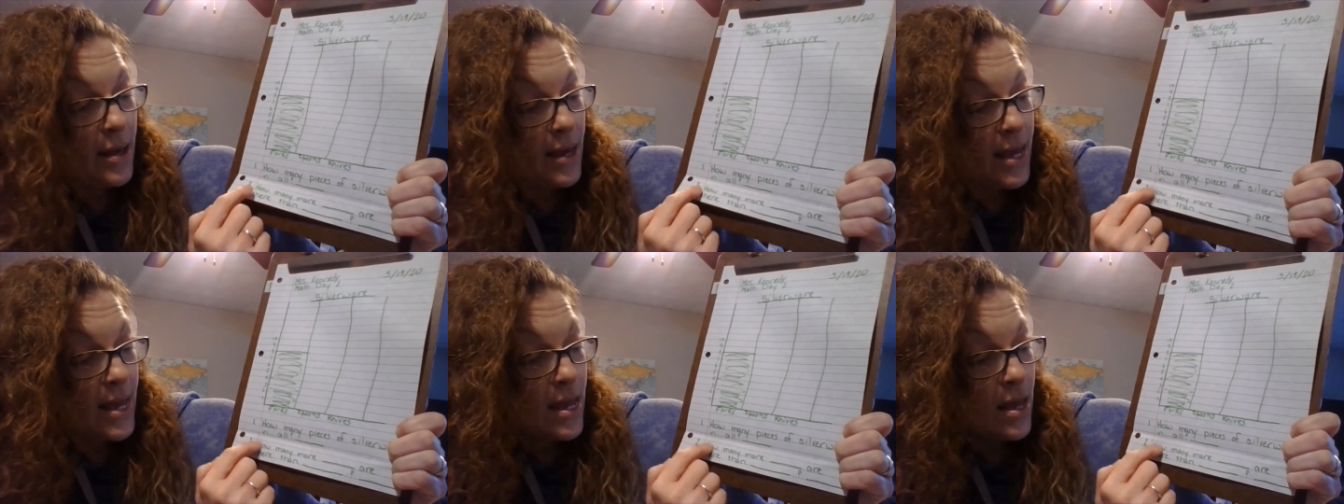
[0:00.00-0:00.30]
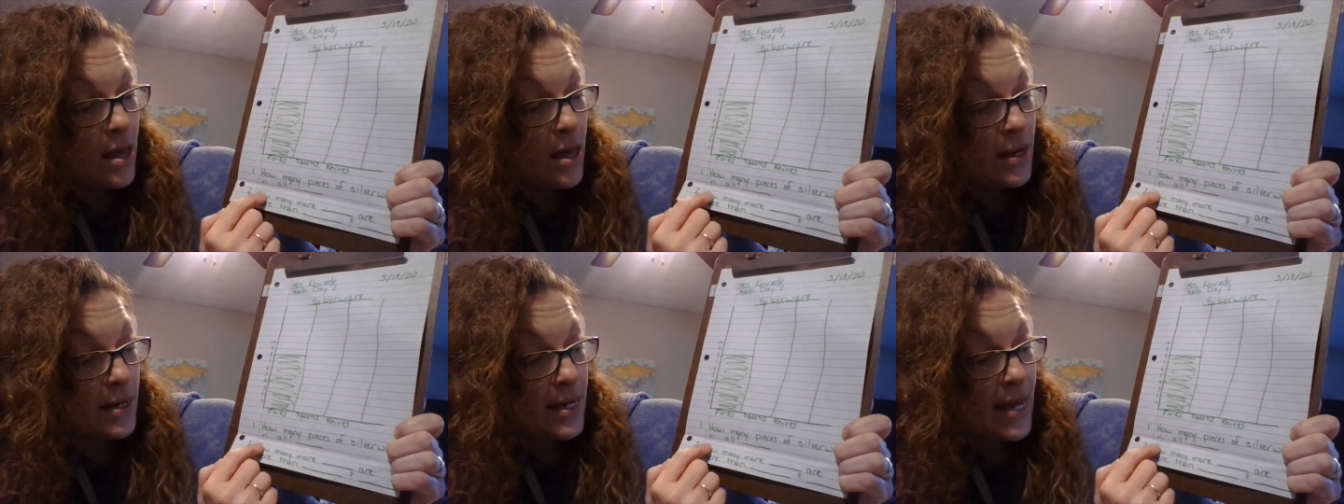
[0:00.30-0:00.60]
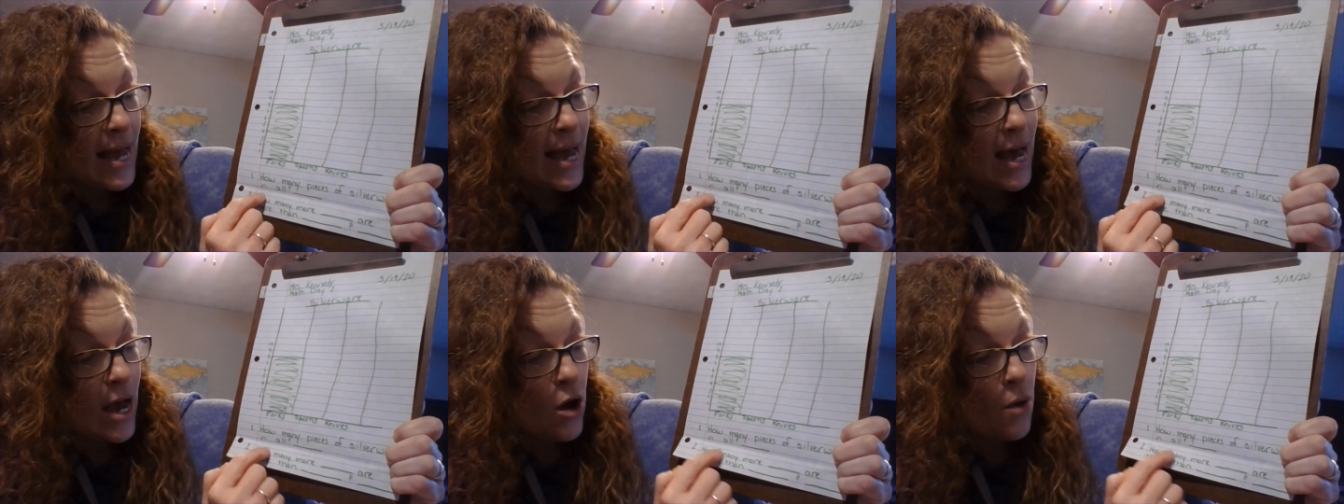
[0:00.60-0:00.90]
And
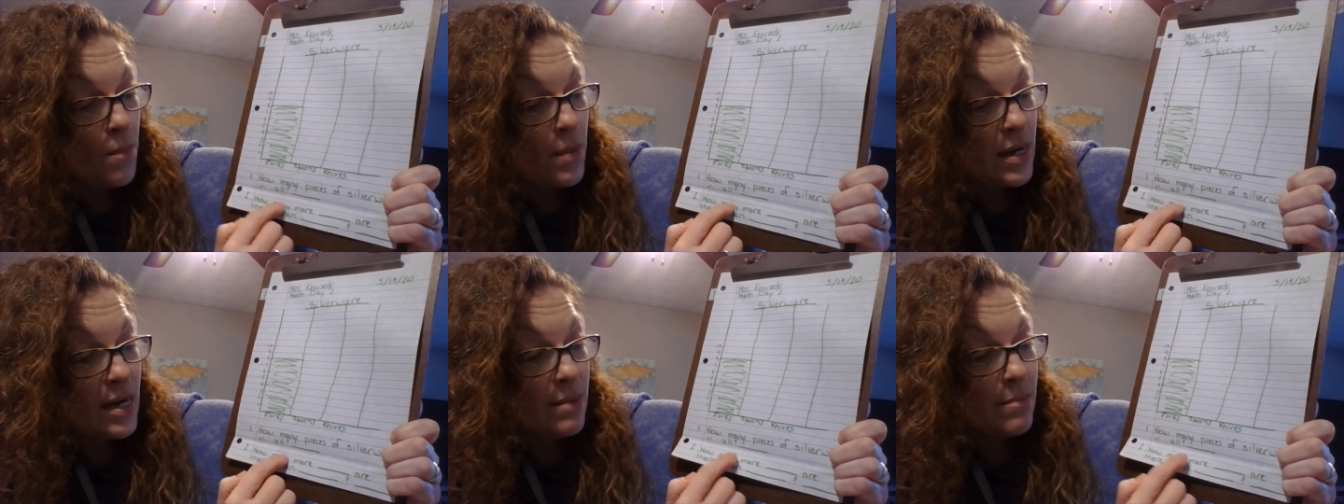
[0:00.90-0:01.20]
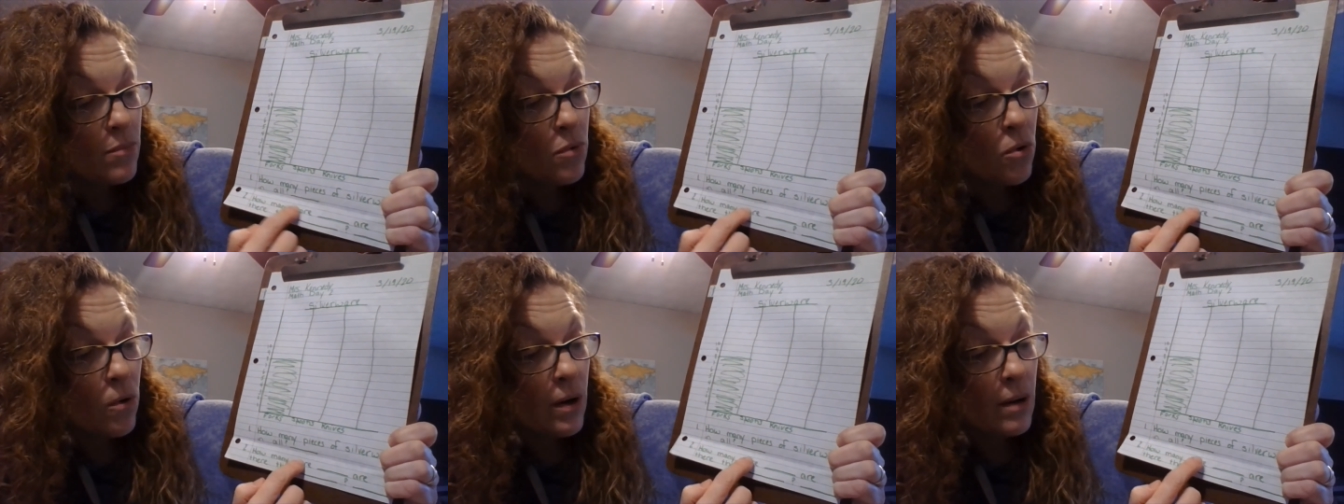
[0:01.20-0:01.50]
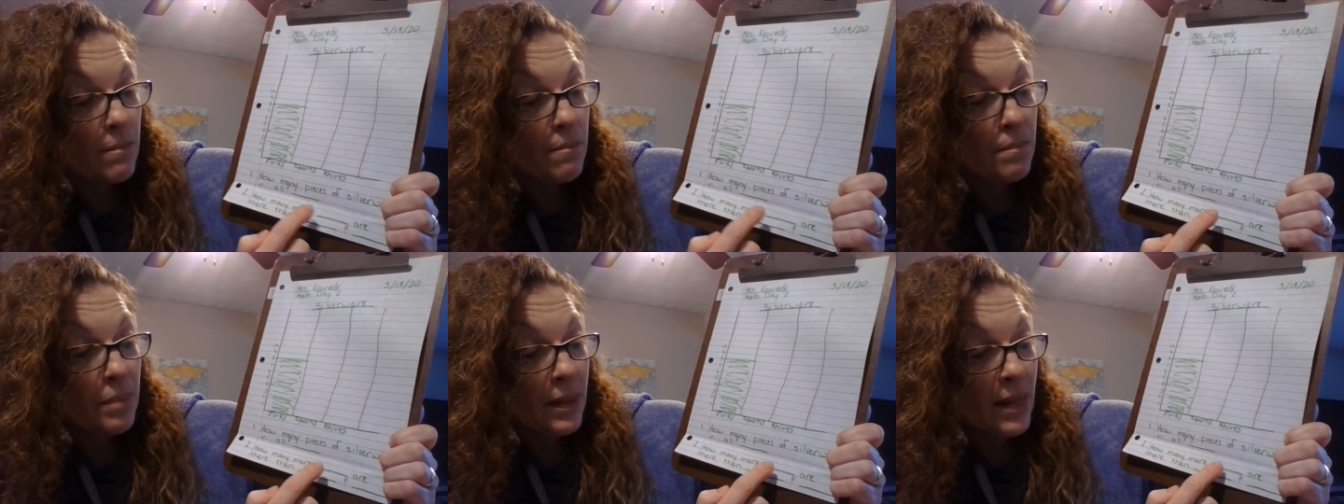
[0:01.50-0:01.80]
how many
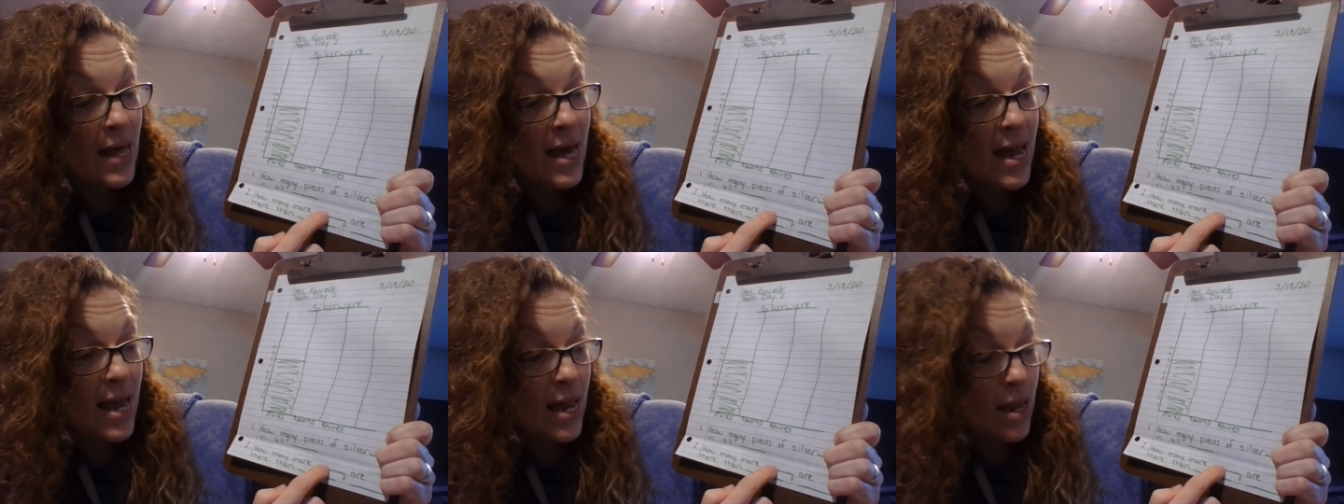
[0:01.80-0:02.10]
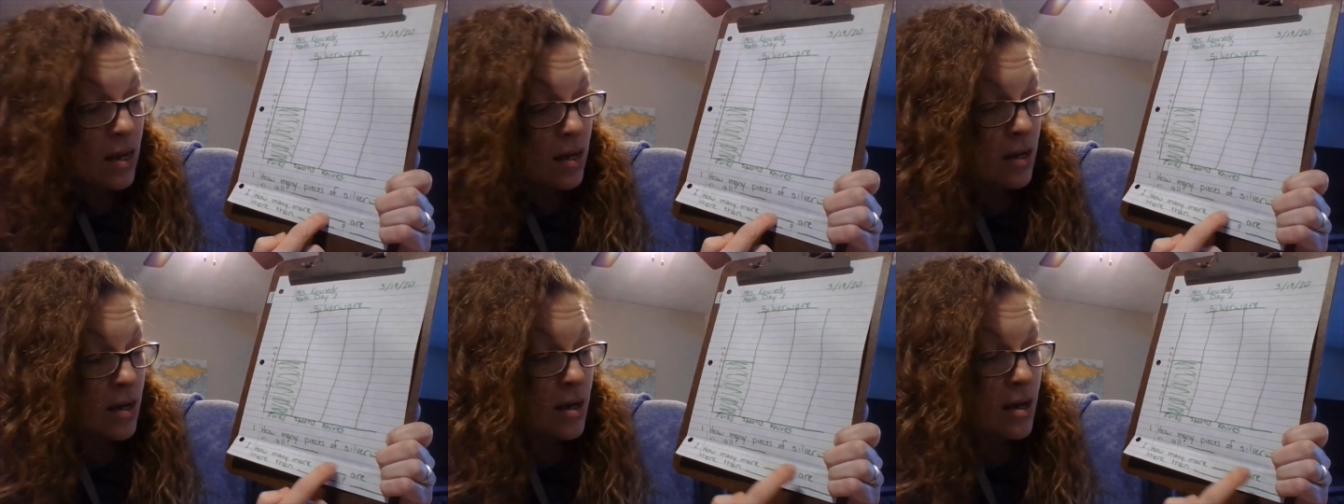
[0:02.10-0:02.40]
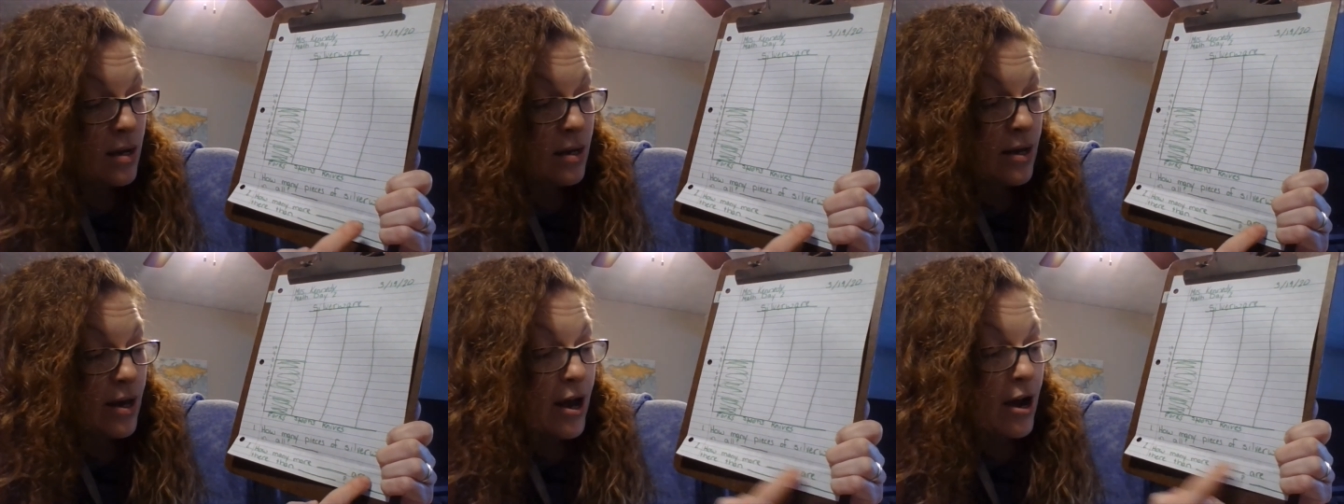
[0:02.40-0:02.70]
more blank
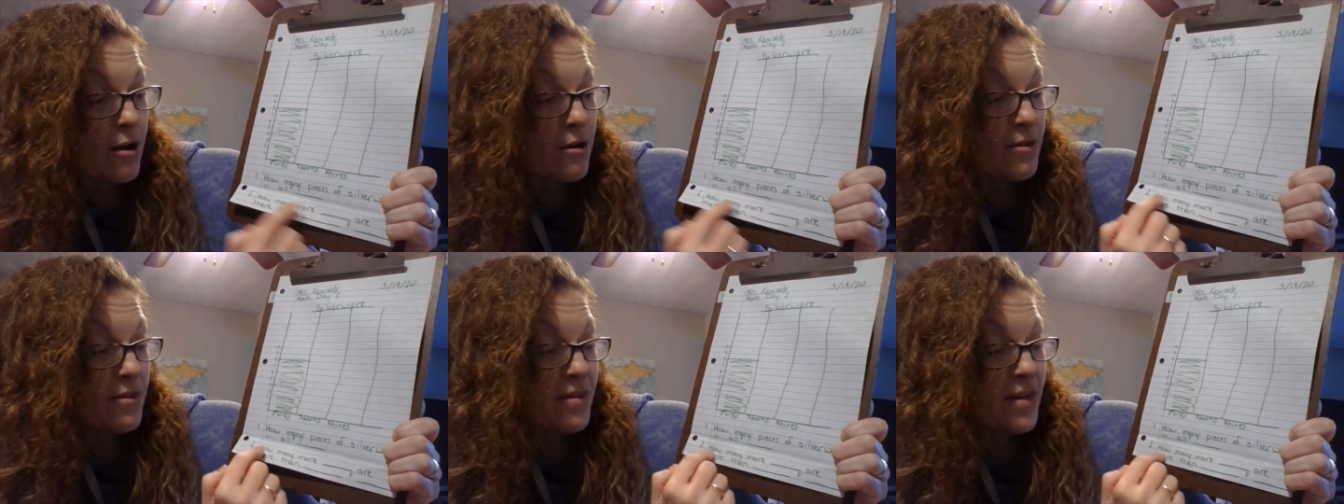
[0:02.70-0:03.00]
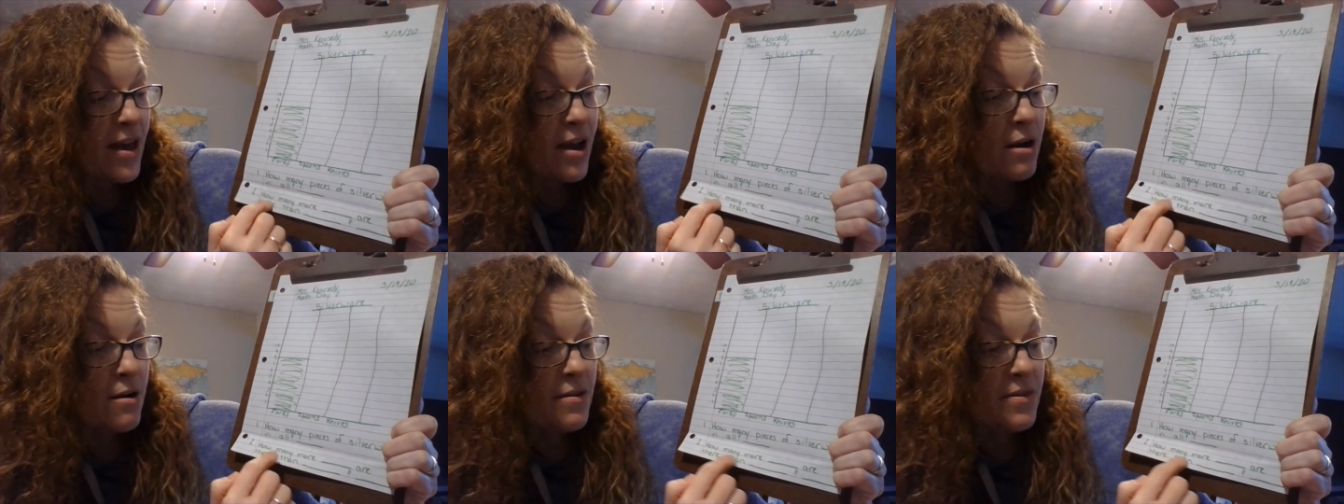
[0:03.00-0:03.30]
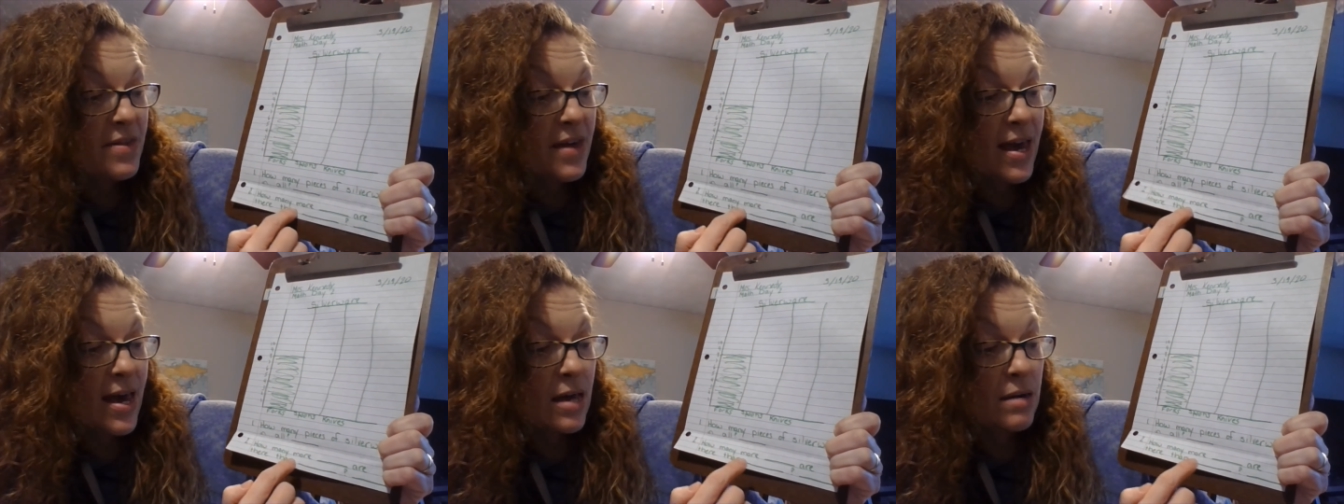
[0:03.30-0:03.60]
are there
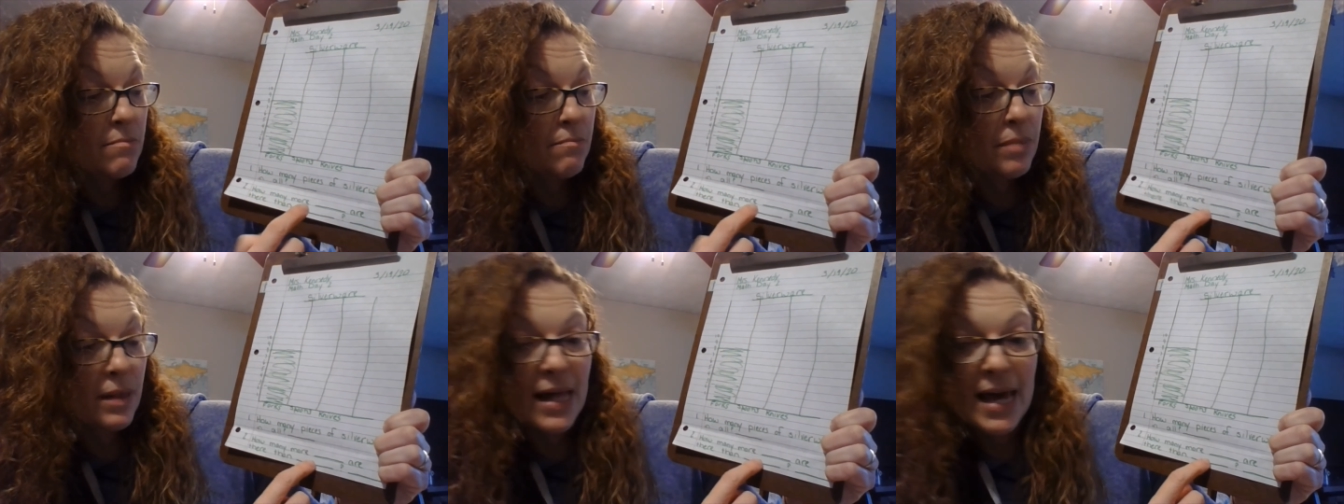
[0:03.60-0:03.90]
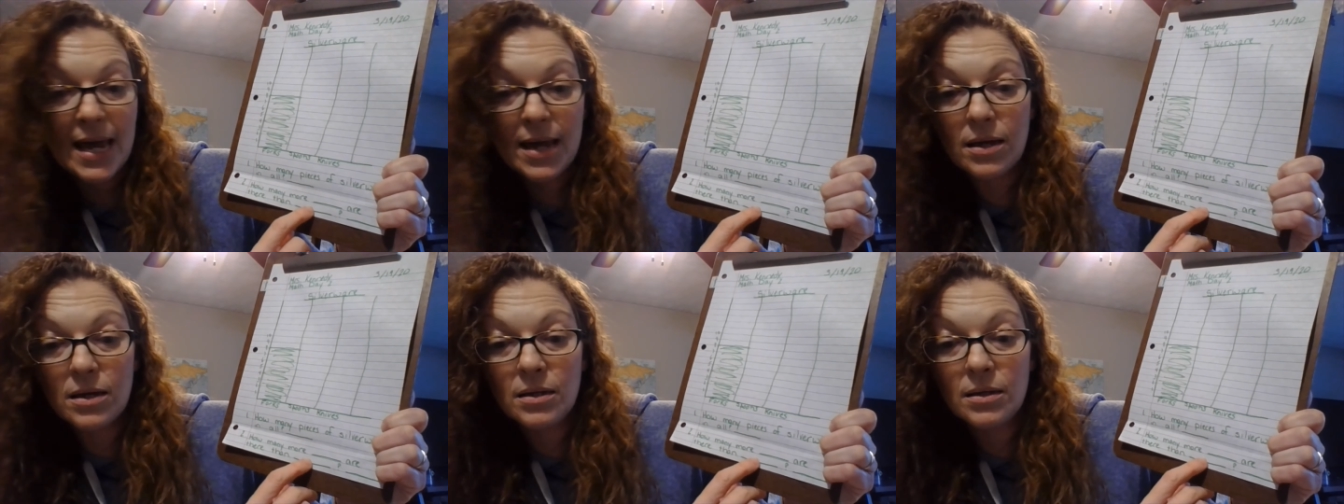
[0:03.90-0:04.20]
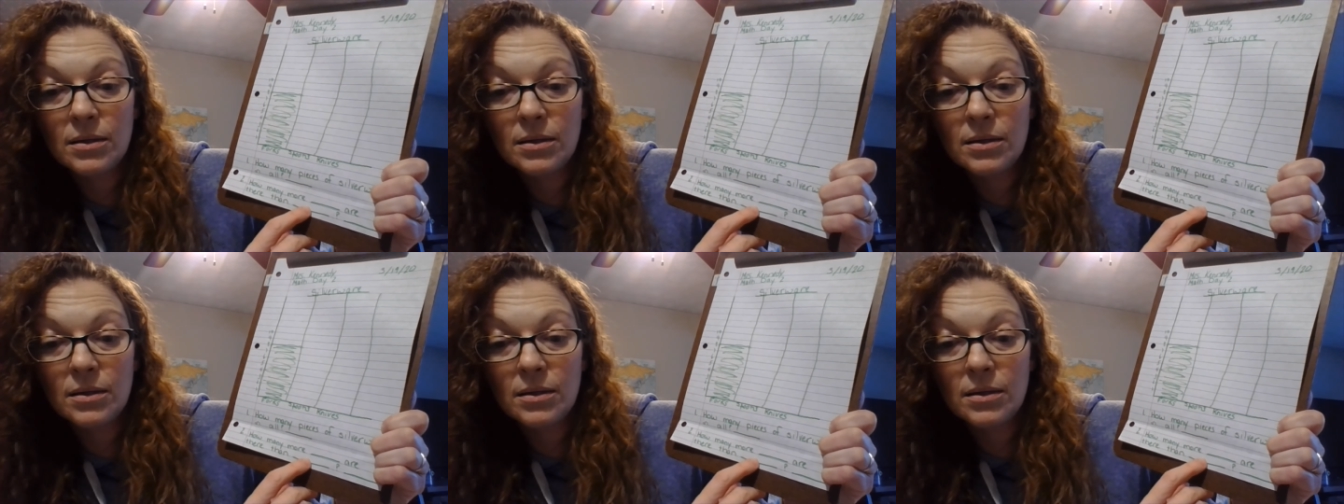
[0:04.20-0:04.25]
than blank?